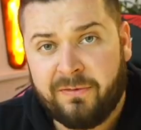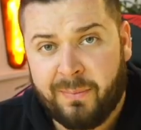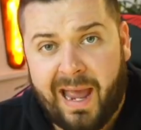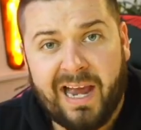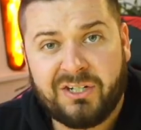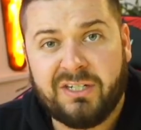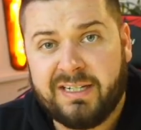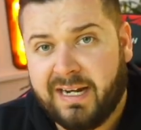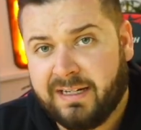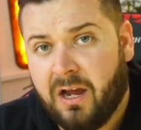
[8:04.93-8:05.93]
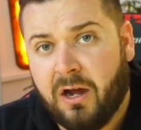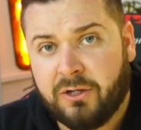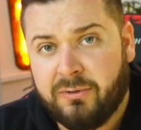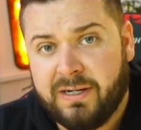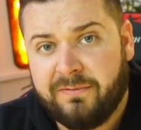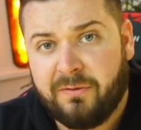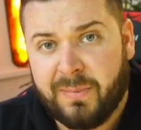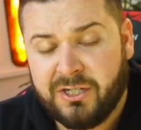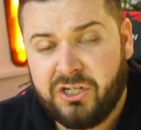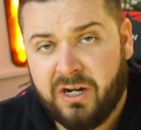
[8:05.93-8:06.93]
from actually getting concrete
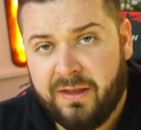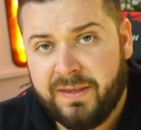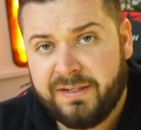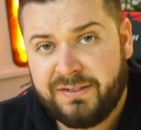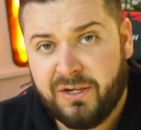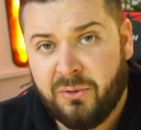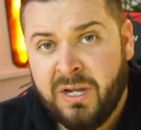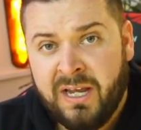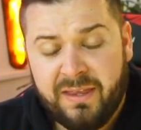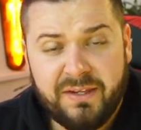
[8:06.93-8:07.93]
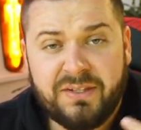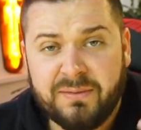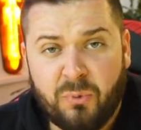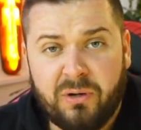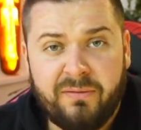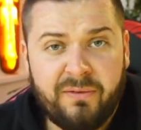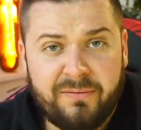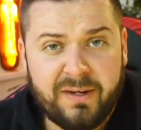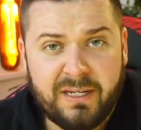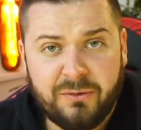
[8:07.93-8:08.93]
information on this. So this is more of a
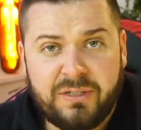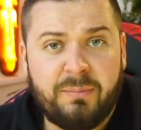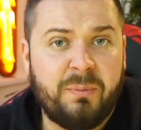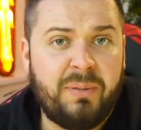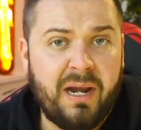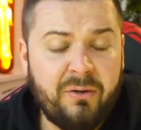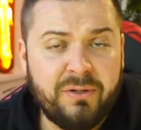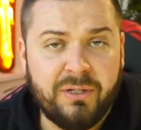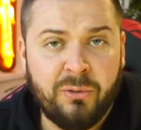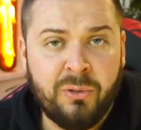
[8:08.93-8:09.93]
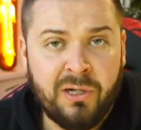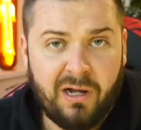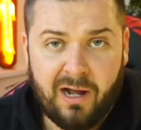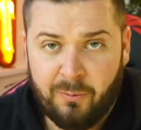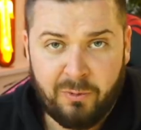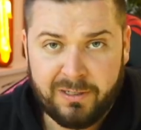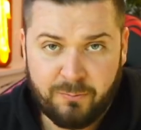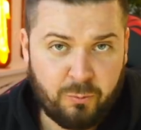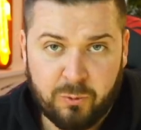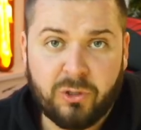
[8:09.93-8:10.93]
video to prepare you on what
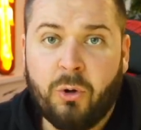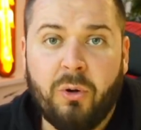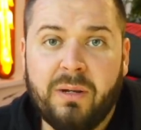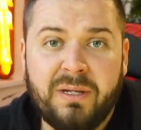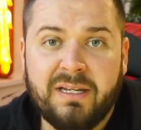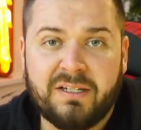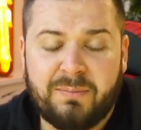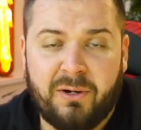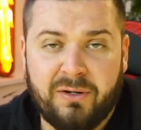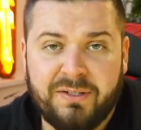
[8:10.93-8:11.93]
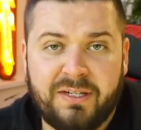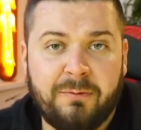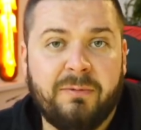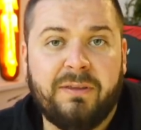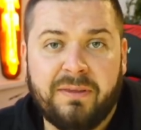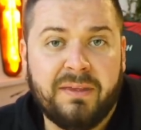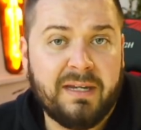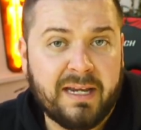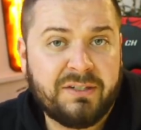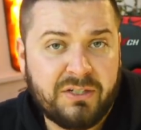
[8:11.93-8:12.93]
we're going to be experiencing within the
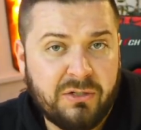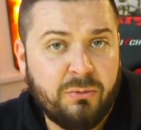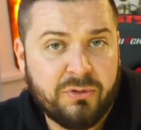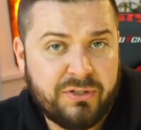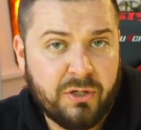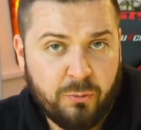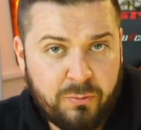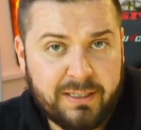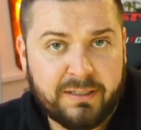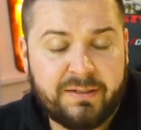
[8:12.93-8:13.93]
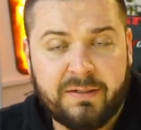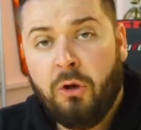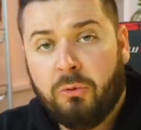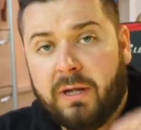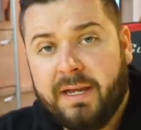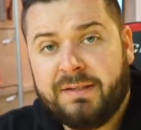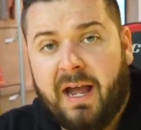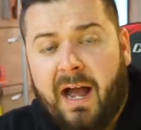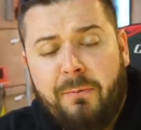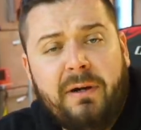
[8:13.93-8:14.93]
next two or so weeks. Well, guys,
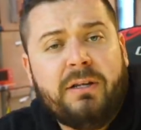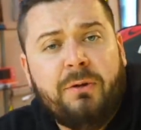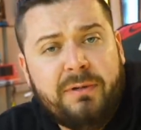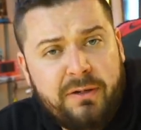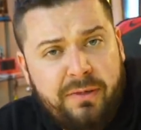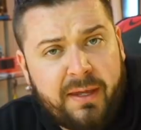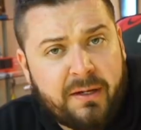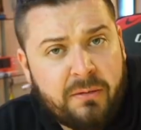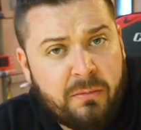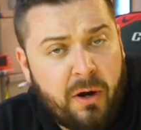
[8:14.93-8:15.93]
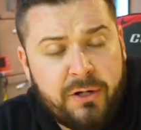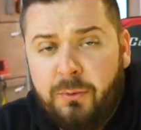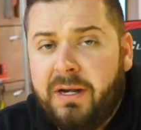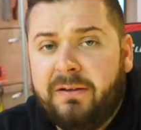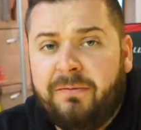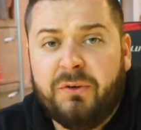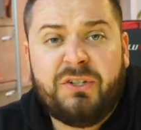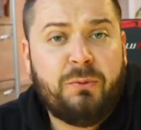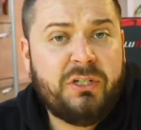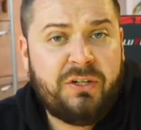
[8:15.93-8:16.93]
I want to know what you think. Are you waiting for a
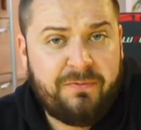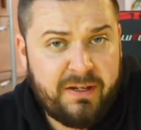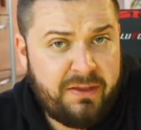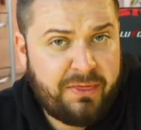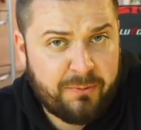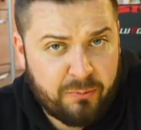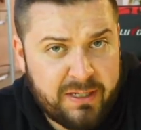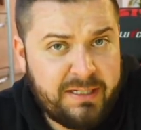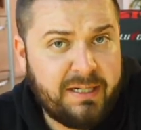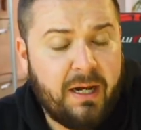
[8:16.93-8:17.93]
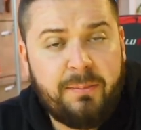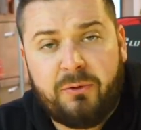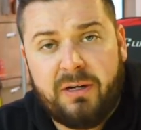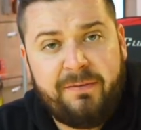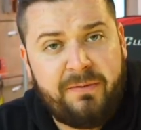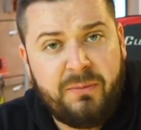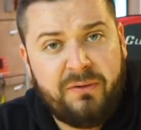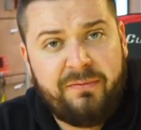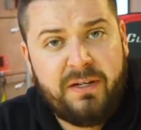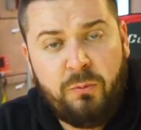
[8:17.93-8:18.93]
Switch V three to upgrade from your
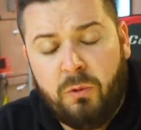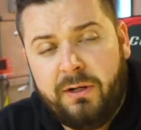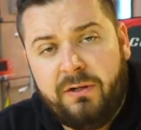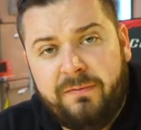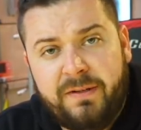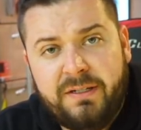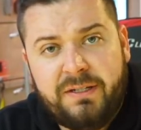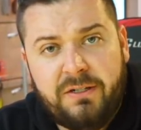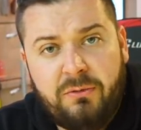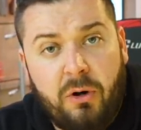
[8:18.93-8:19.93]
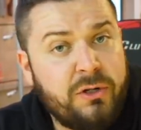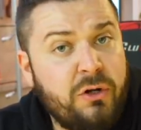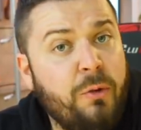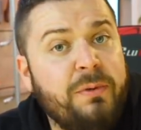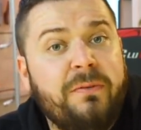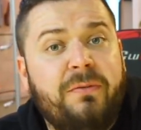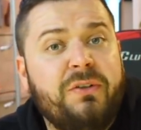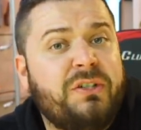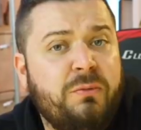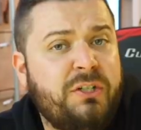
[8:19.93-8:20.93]
V one or V two? Are you hoping for
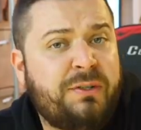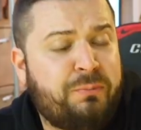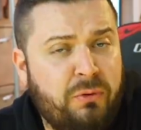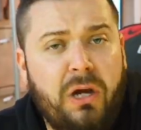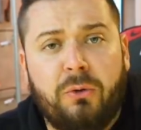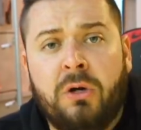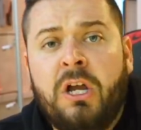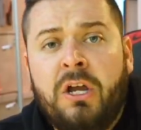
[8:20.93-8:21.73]
a Switch Pro?